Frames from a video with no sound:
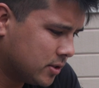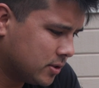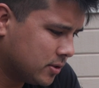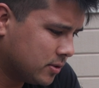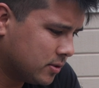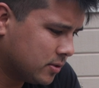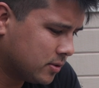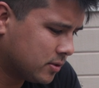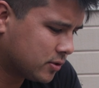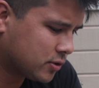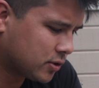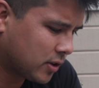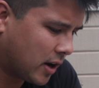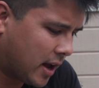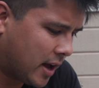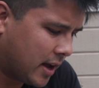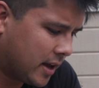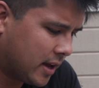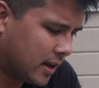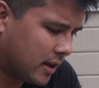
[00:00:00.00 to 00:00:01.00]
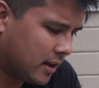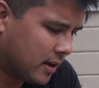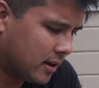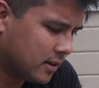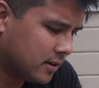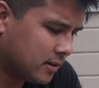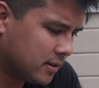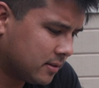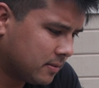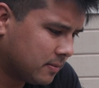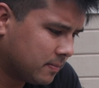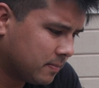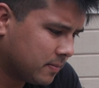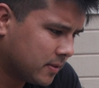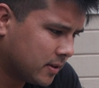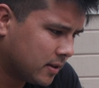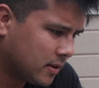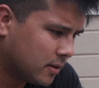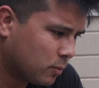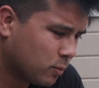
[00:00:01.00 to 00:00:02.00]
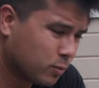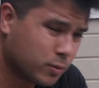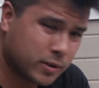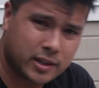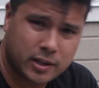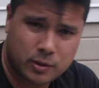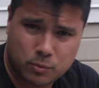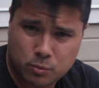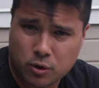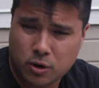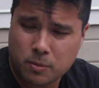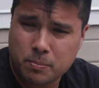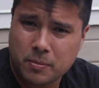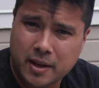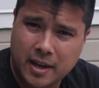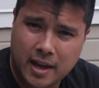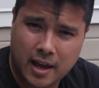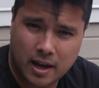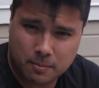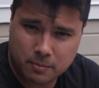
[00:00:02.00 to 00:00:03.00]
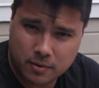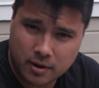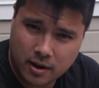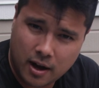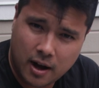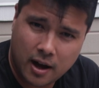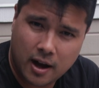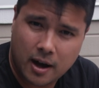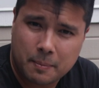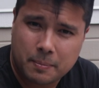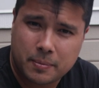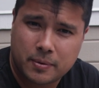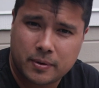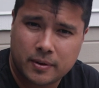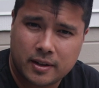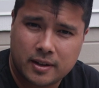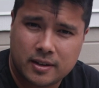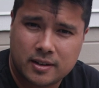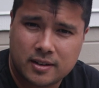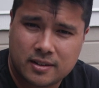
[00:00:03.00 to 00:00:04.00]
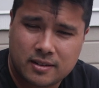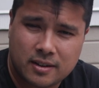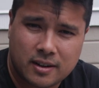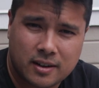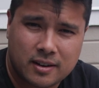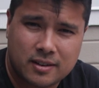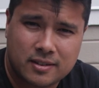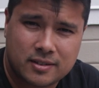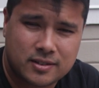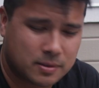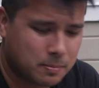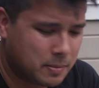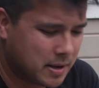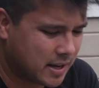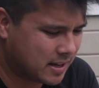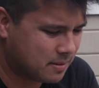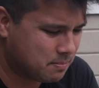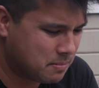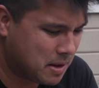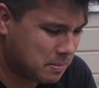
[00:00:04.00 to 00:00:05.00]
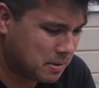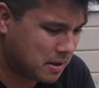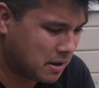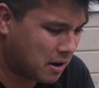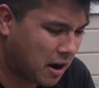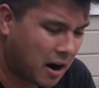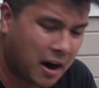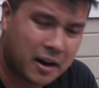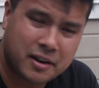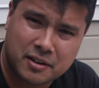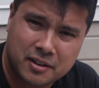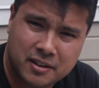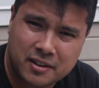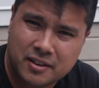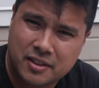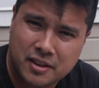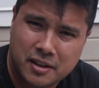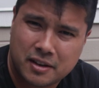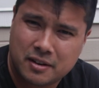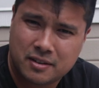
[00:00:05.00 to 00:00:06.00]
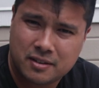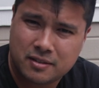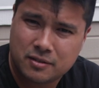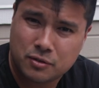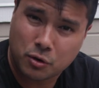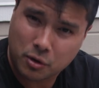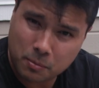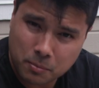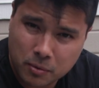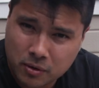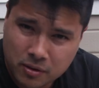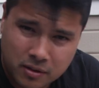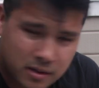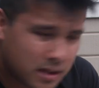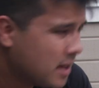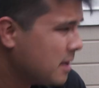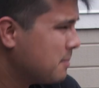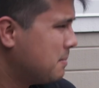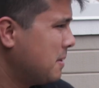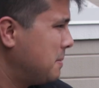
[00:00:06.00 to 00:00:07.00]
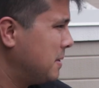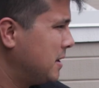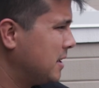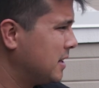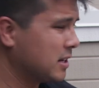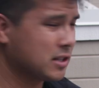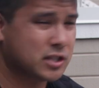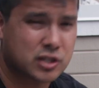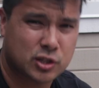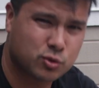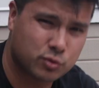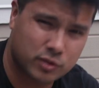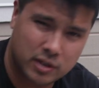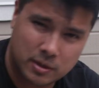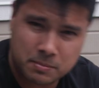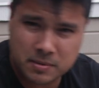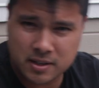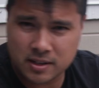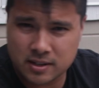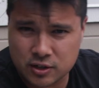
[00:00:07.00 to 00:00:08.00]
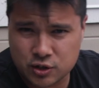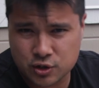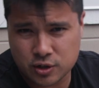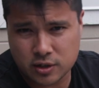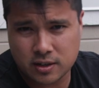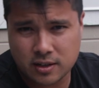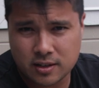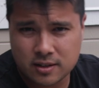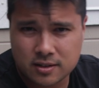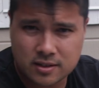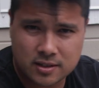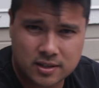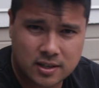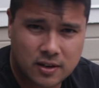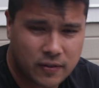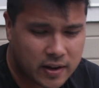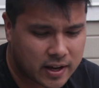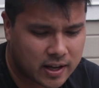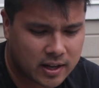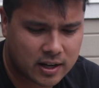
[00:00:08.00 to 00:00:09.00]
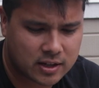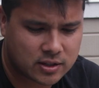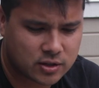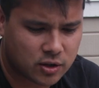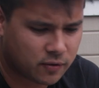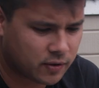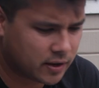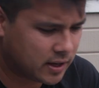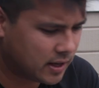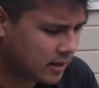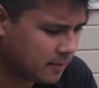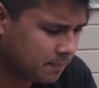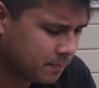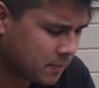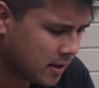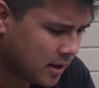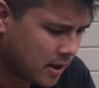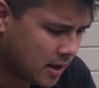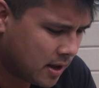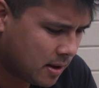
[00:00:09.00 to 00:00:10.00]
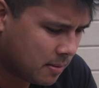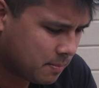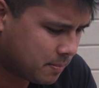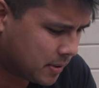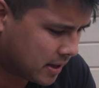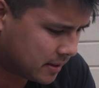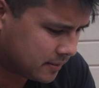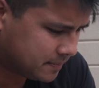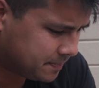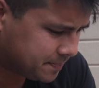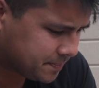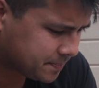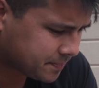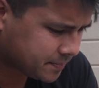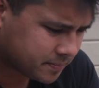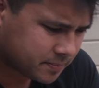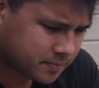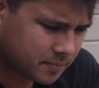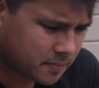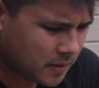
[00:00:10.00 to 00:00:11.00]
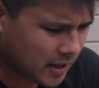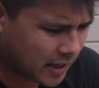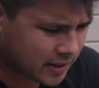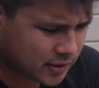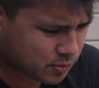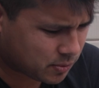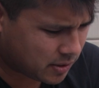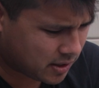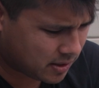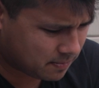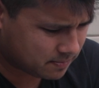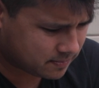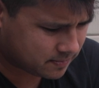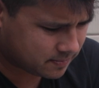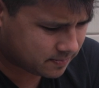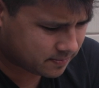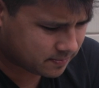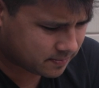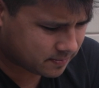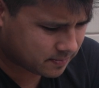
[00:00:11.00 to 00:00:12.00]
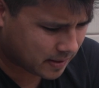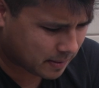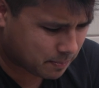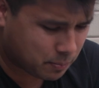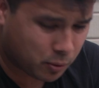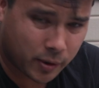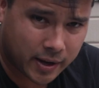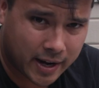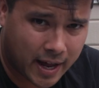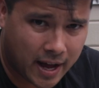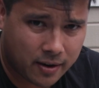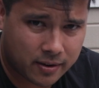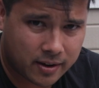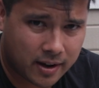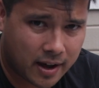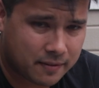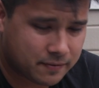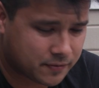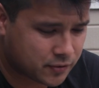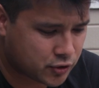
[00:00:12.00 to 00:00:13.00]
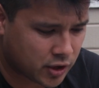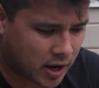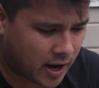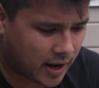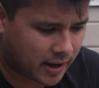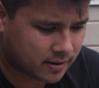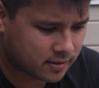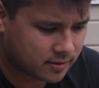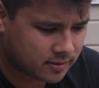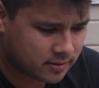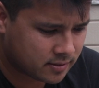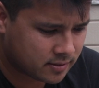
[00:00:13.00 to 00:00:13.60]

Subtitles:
to try and really warm the camera up and to make it maybe hotter than normal, maybe an extreme condition, to see if I can get it to overheat. But I just want to point out, I've shot